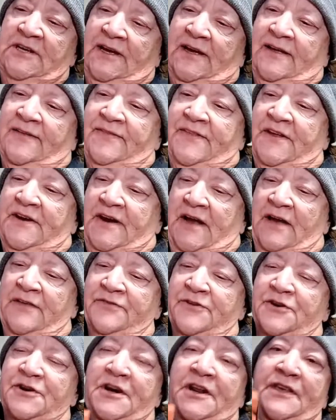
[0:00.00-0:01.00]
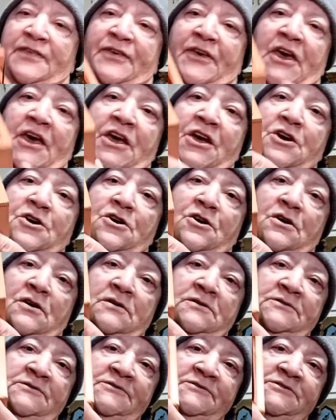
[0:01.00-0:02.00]
And then underneath
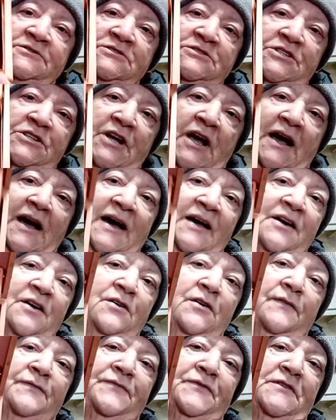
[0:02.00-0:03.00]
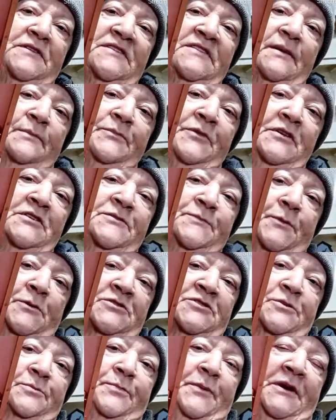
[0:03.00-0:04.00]
here, I don't know if it's, something's
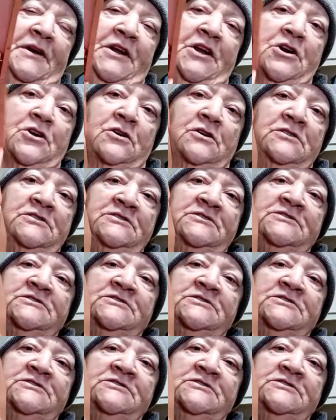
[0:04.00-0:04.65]
supposed to be in here.